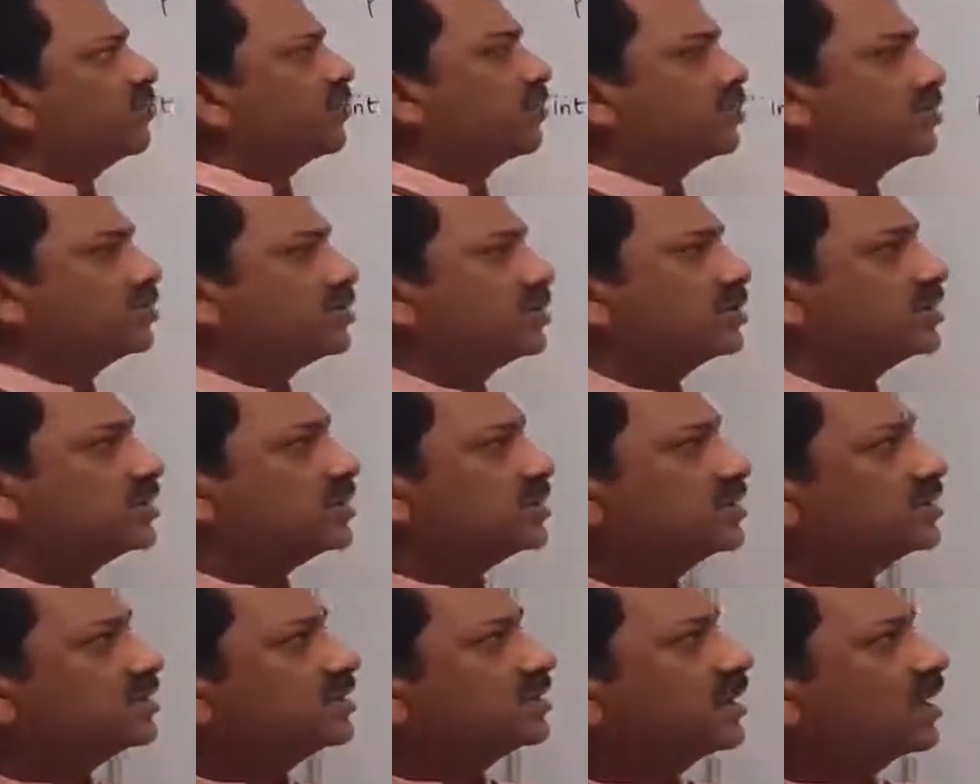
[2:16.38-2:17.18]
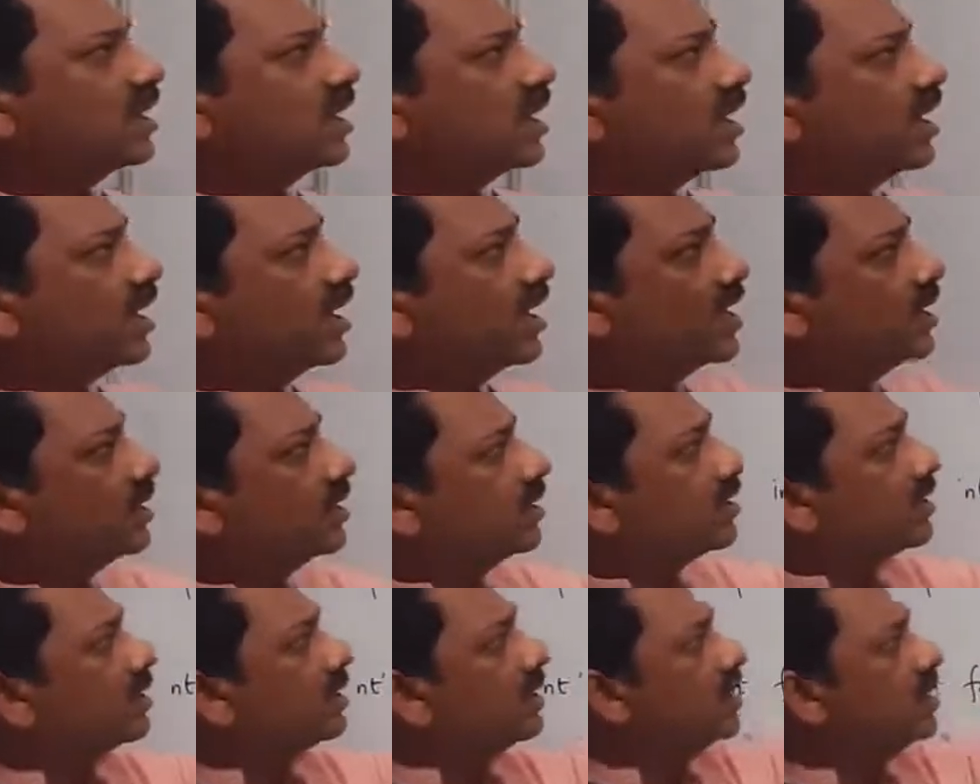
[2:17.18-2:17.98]
process, and
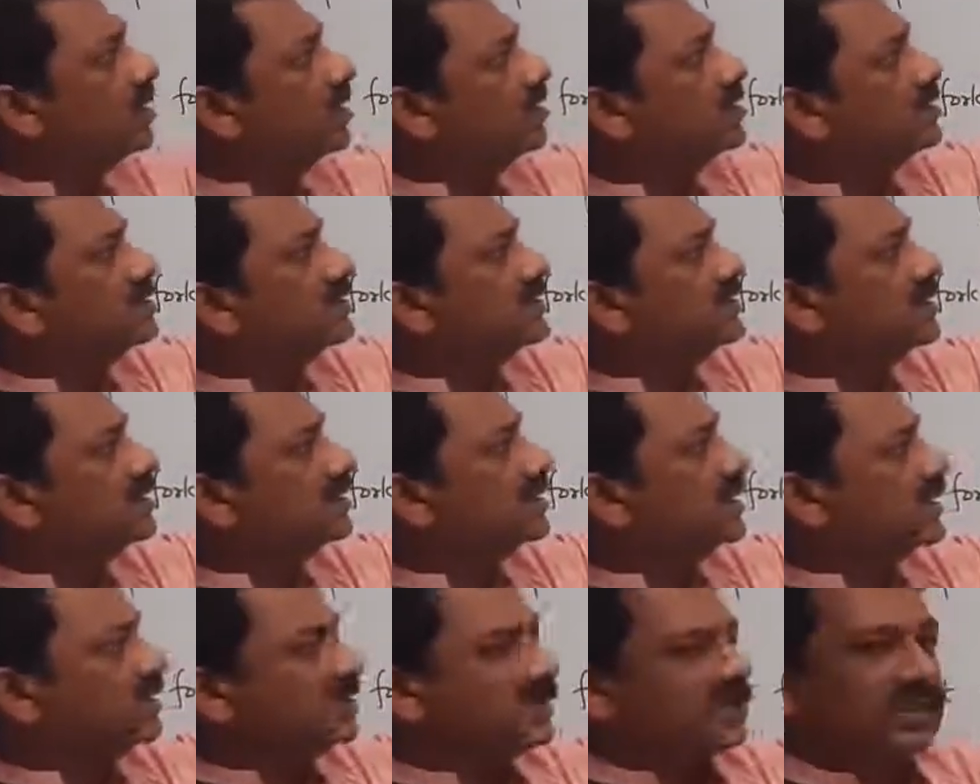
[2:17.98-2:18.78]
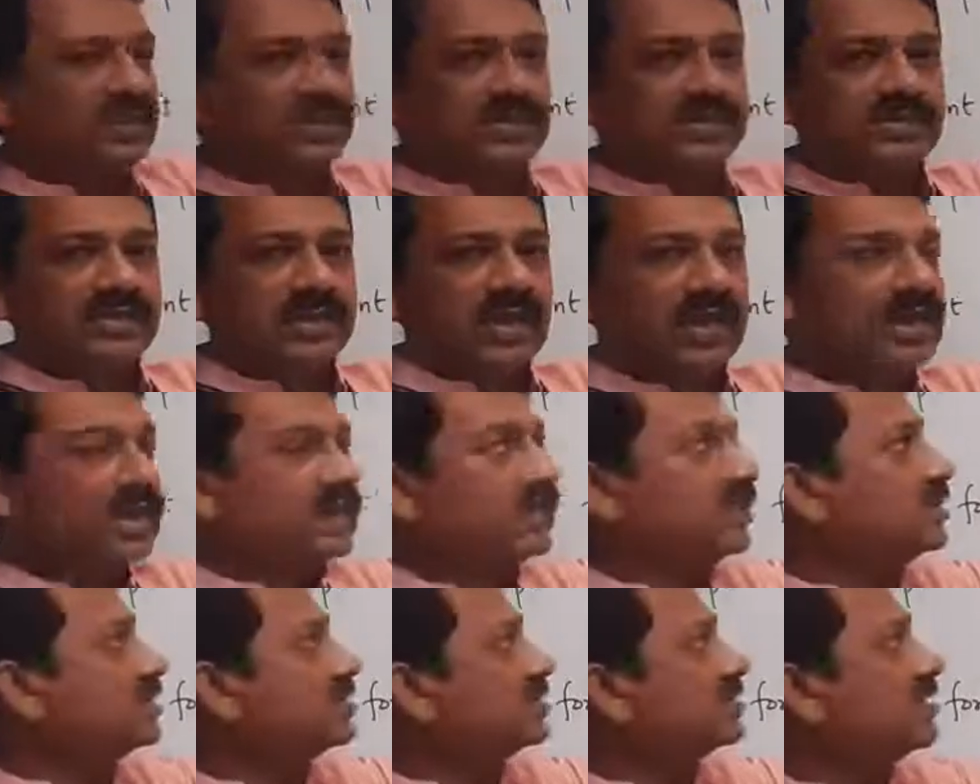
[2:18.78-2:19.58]
this
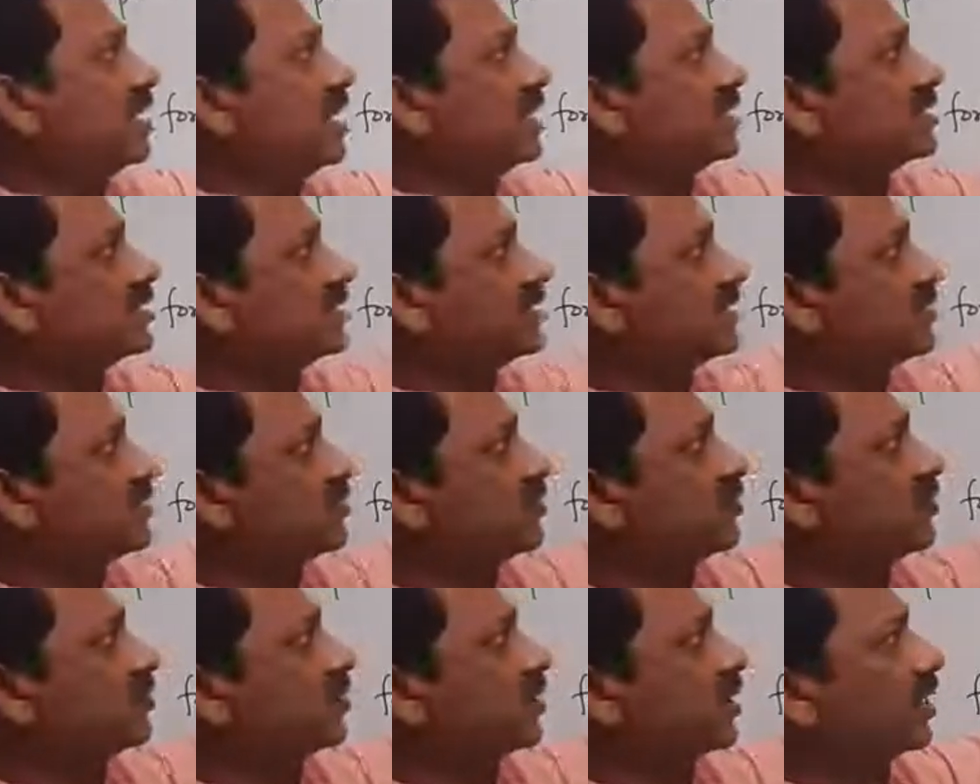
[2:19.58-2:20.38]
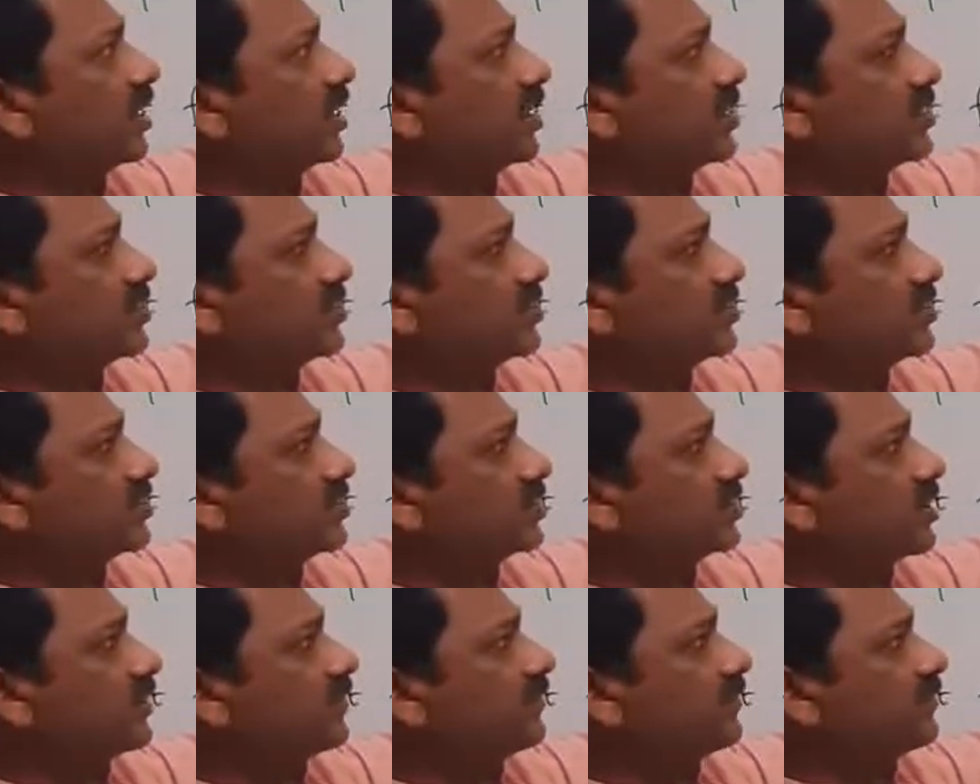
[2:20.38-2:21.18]
starts executing
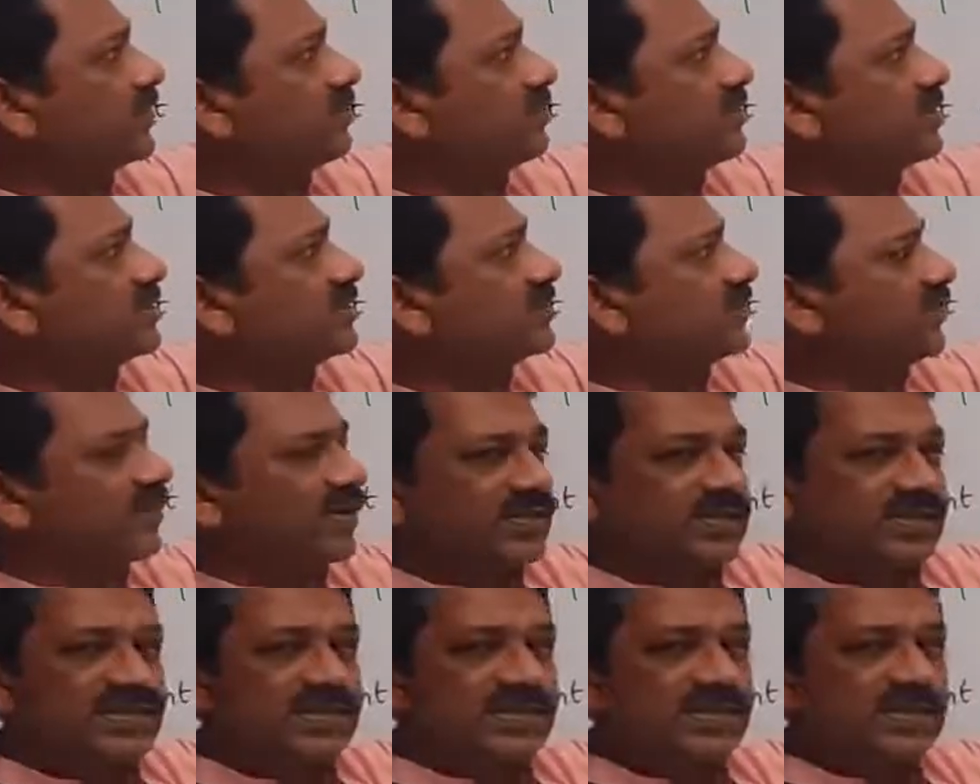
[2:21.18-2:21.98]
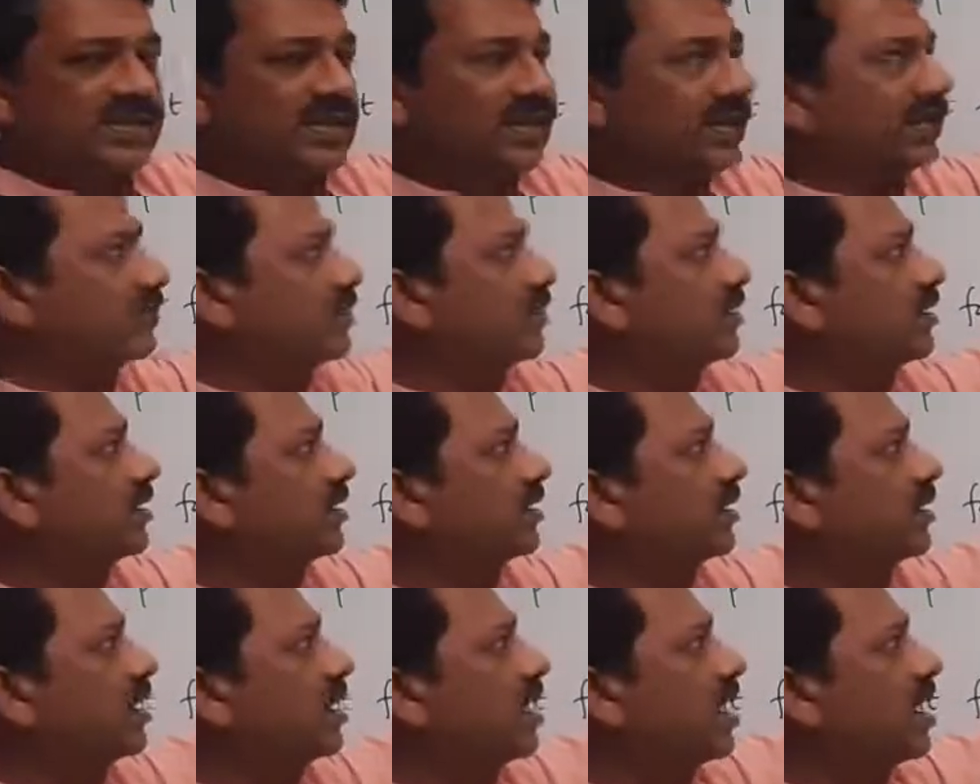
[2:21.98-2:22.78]
execution from its first statement,
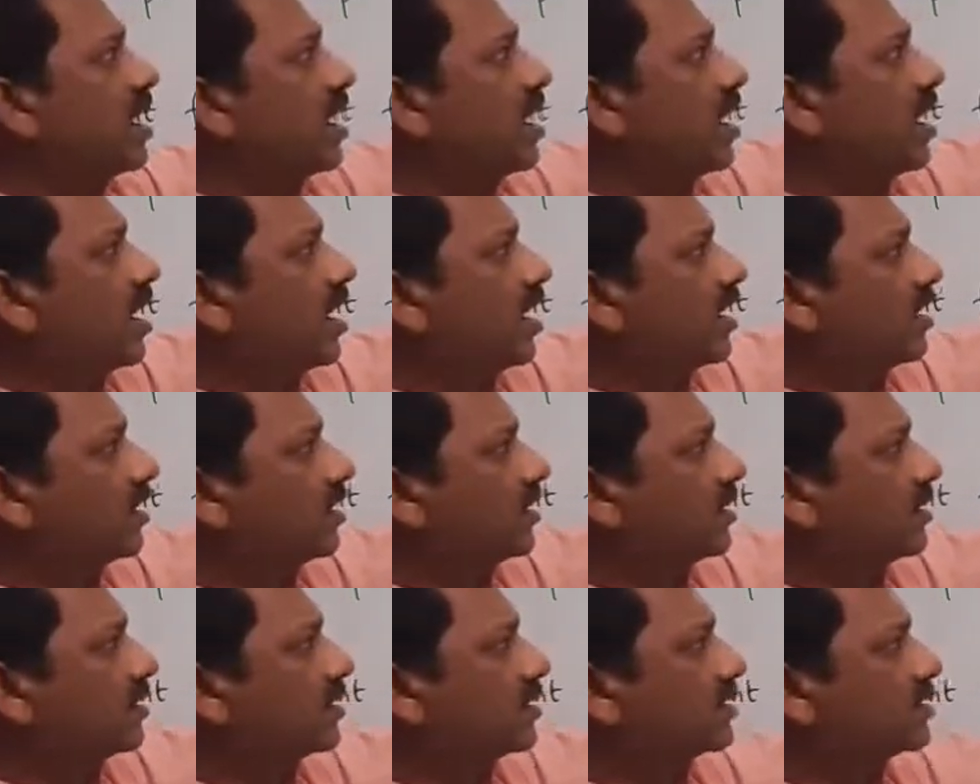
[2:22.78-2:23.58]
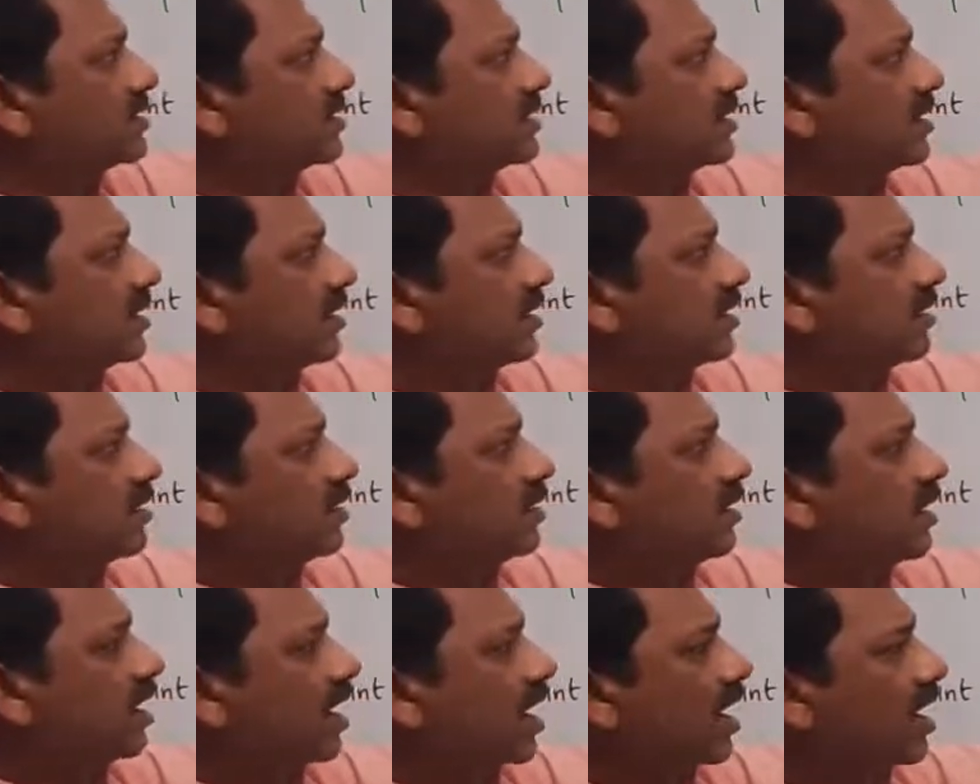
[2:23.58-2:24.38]
and it is
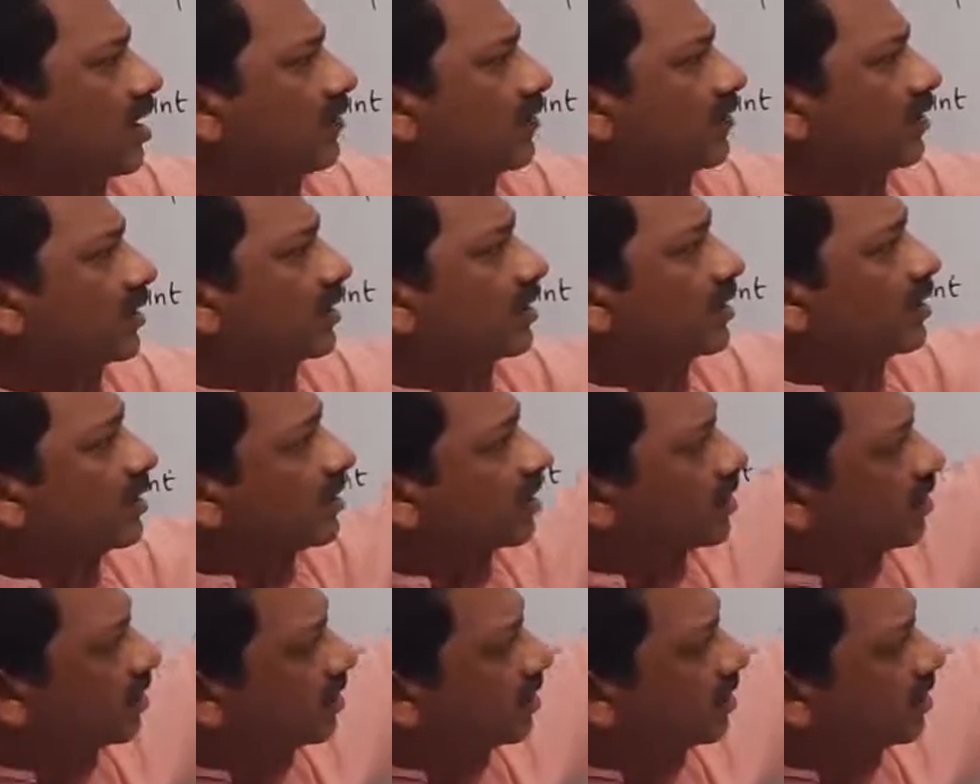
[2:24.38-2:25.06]
having